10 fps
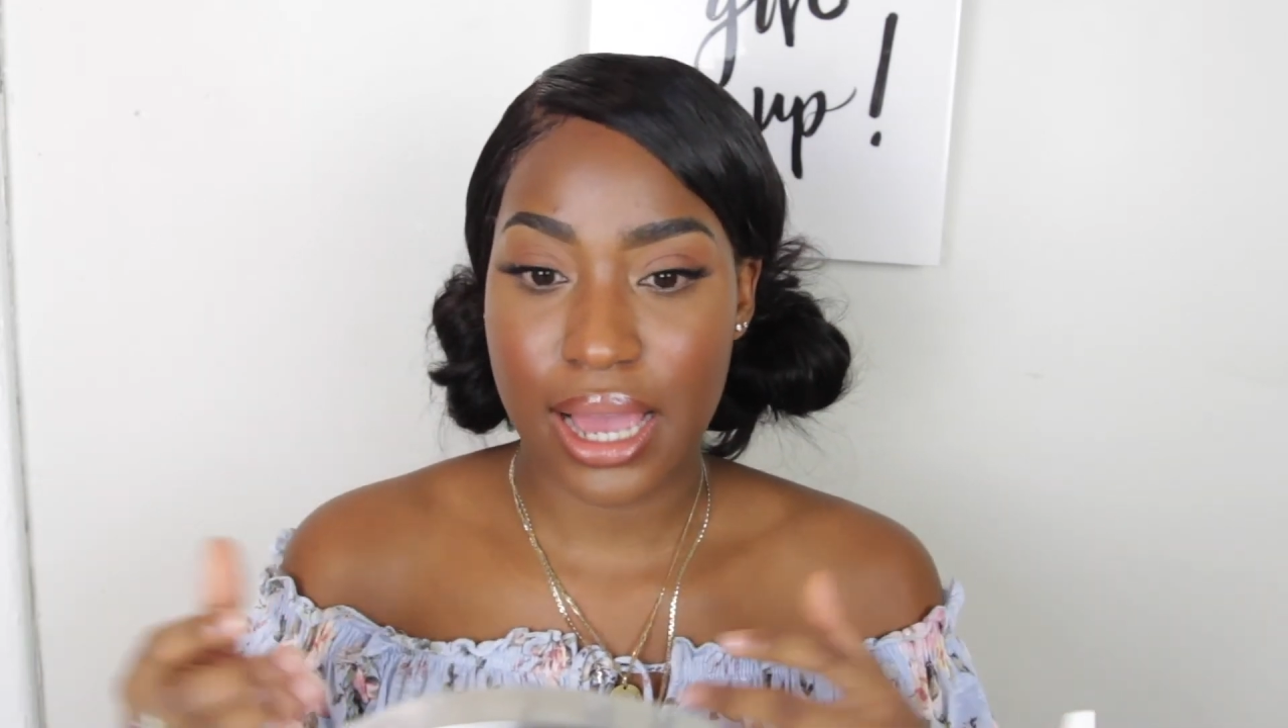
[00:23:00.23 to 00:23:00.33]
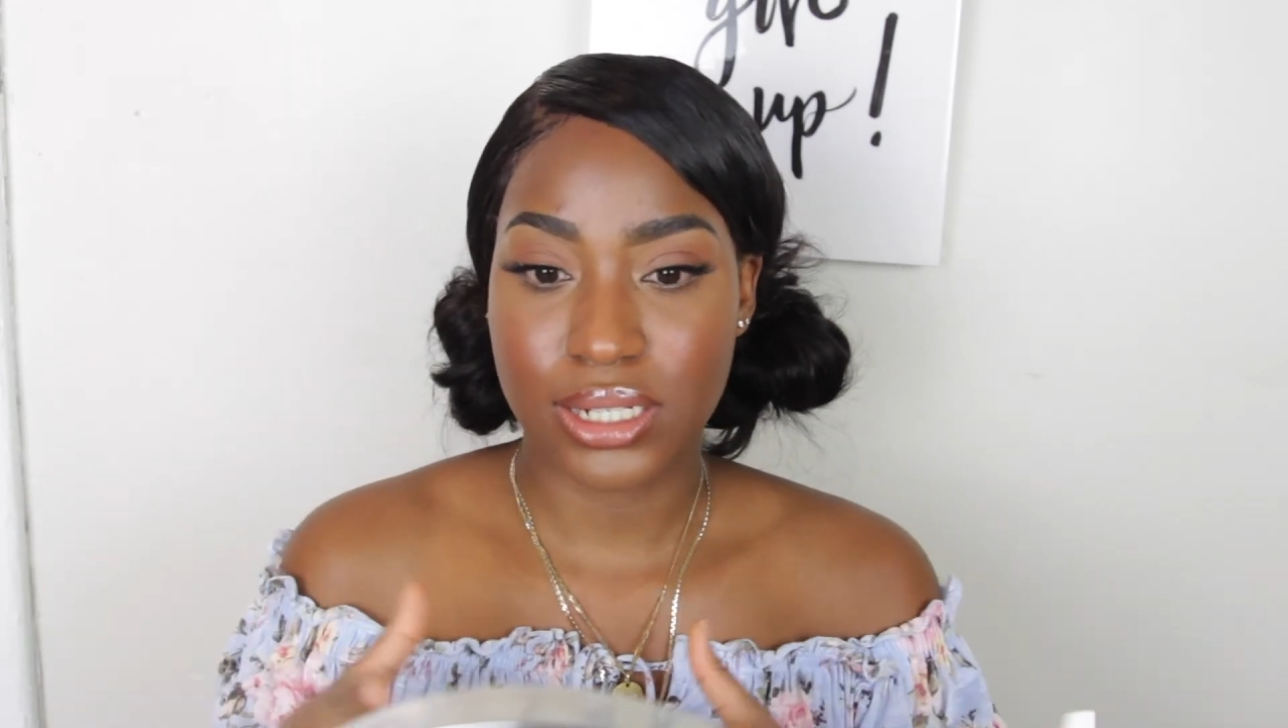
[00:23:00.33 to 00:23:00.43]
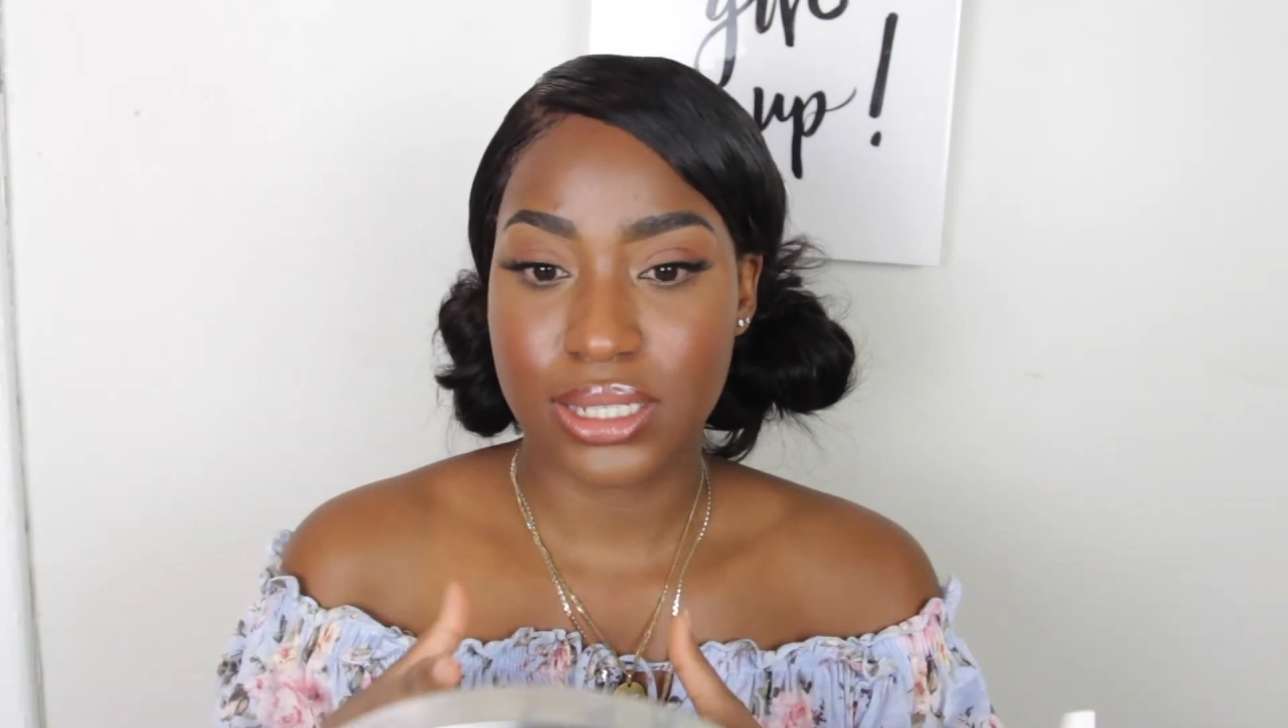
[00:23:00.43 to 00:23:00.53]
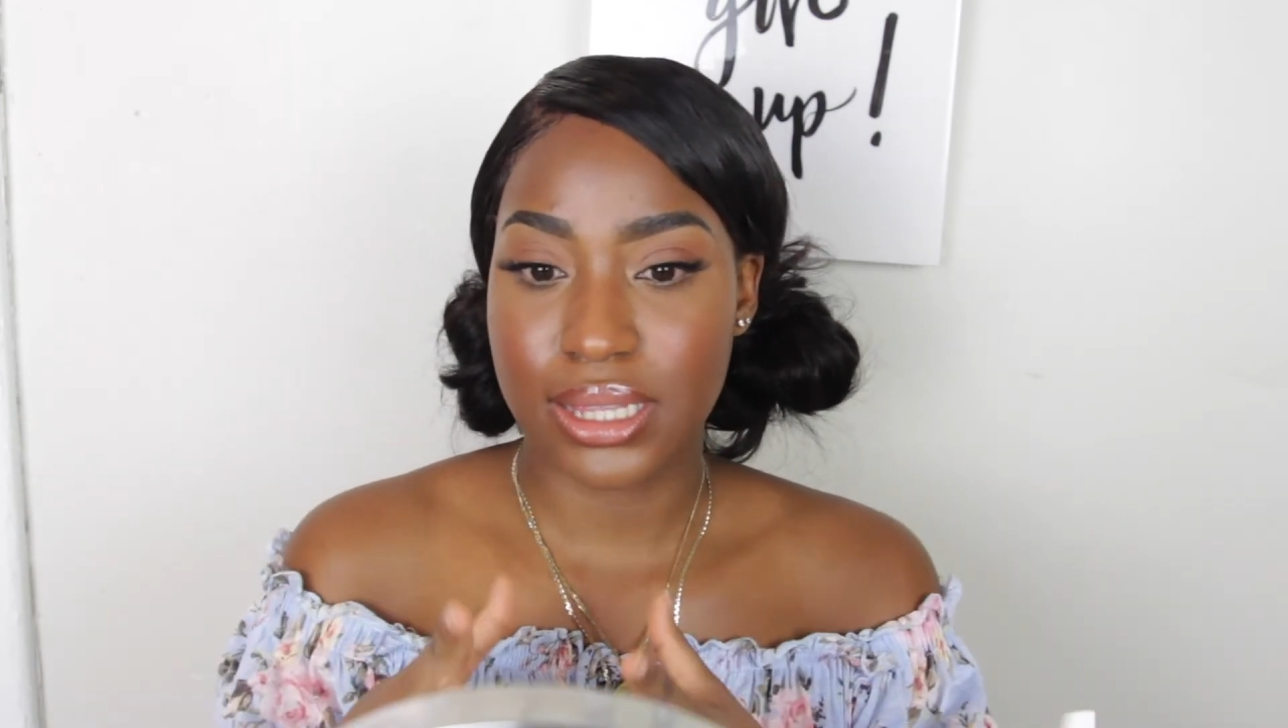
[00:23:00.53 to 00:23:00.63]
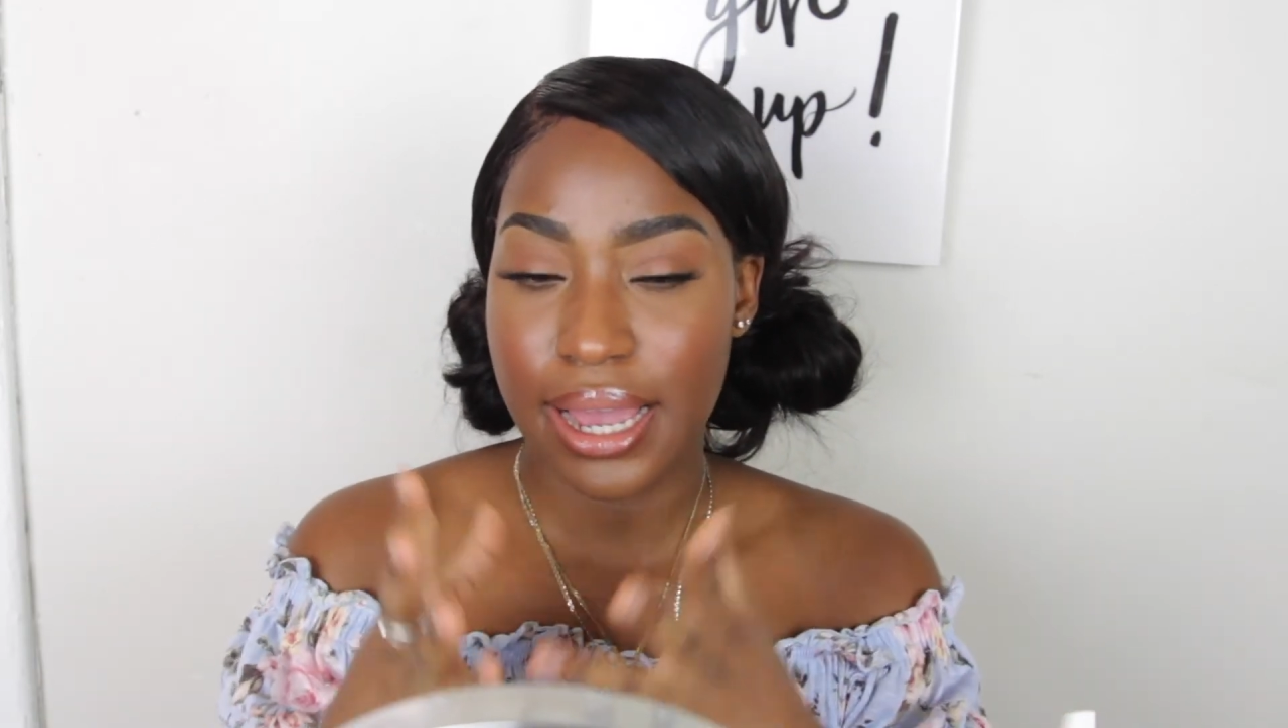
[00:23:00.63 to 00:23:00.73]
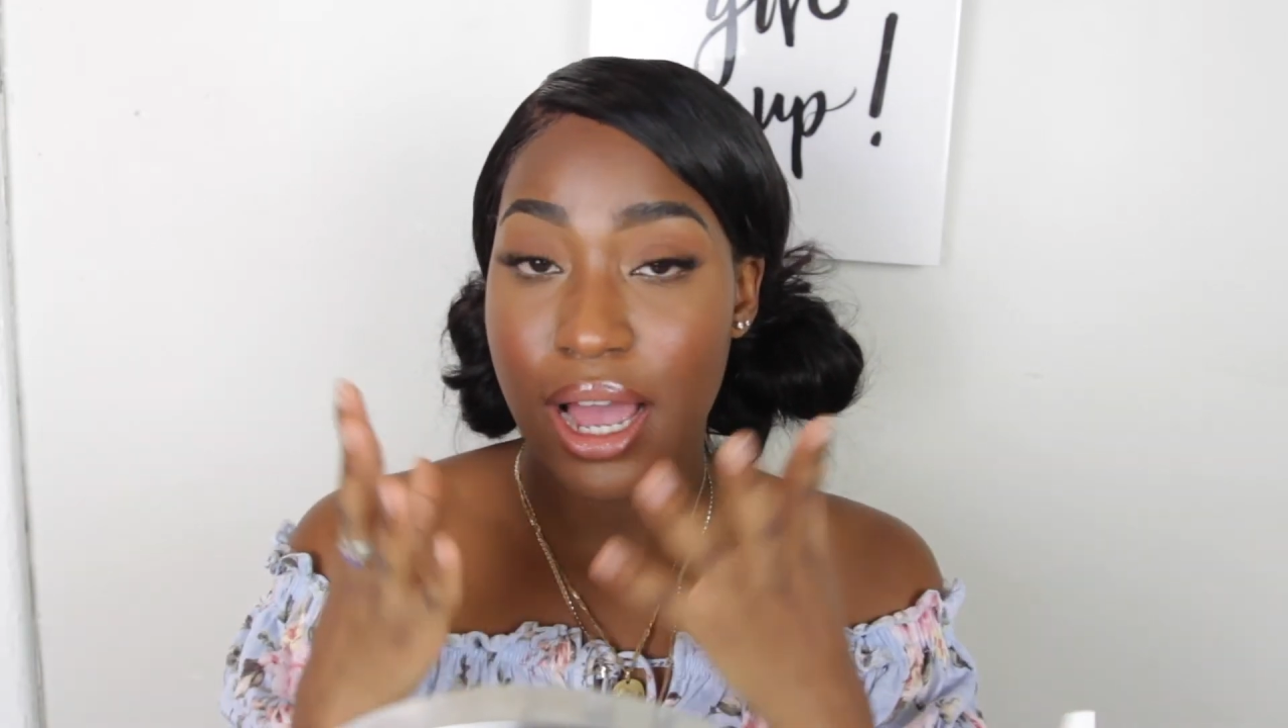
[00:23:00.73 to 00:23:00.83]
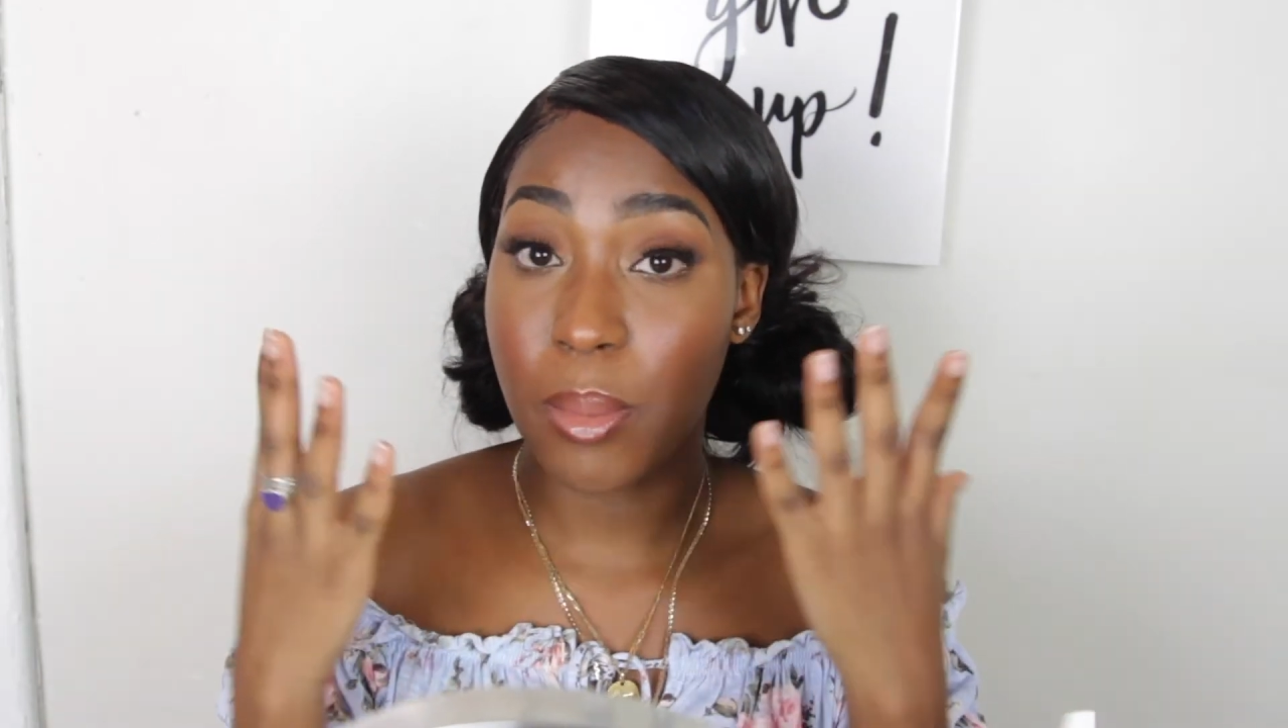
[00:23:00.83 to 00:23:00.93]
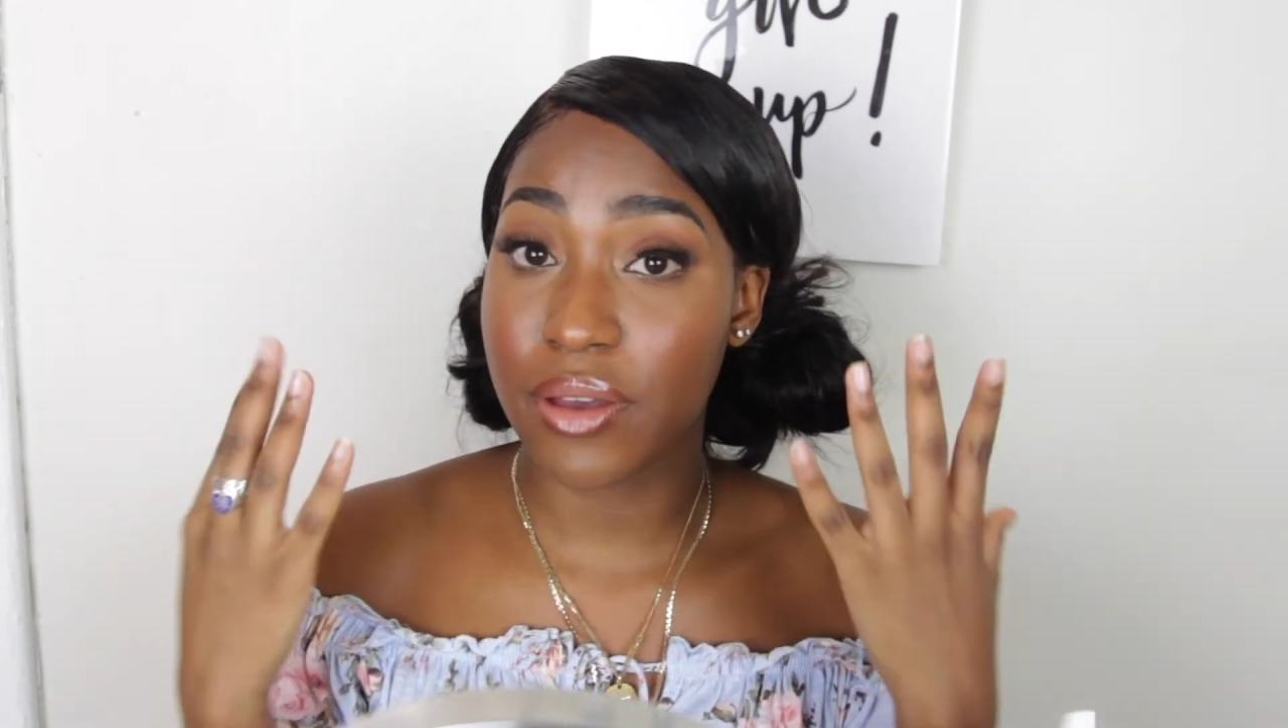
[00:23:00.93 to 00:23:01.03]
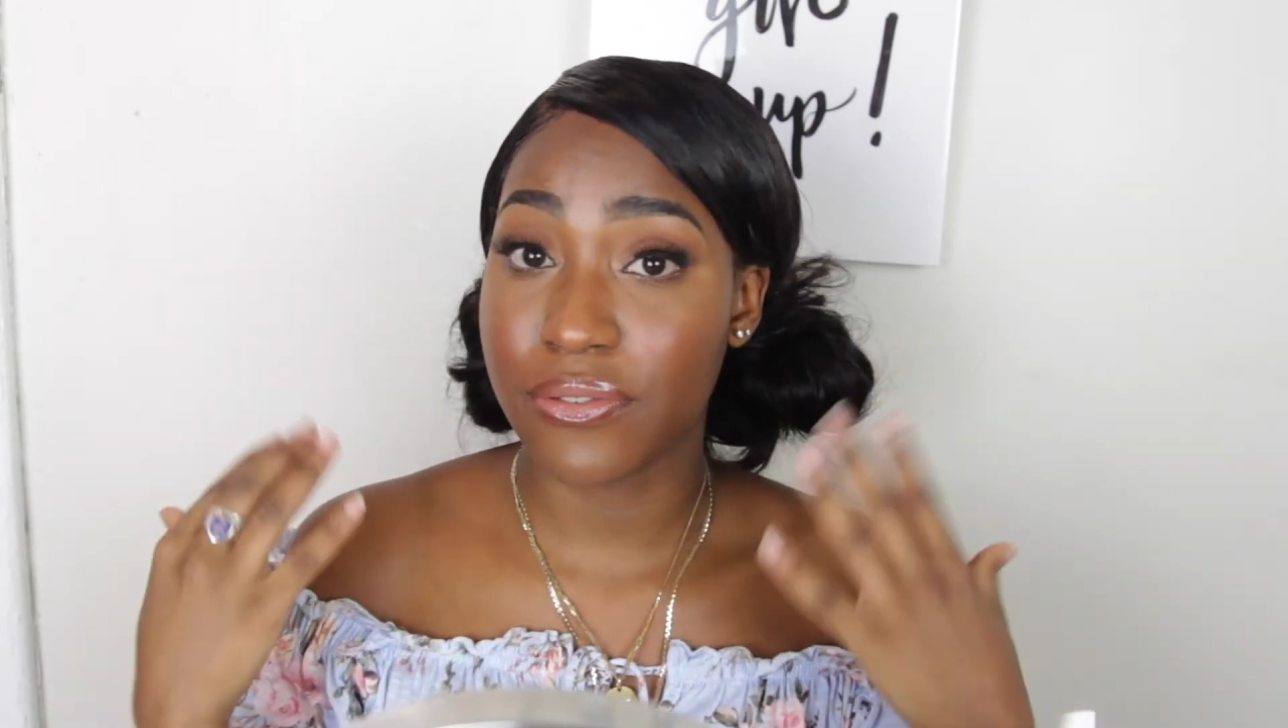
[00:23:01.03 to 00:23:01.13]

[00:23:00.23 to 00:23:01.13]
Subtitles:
I just like how my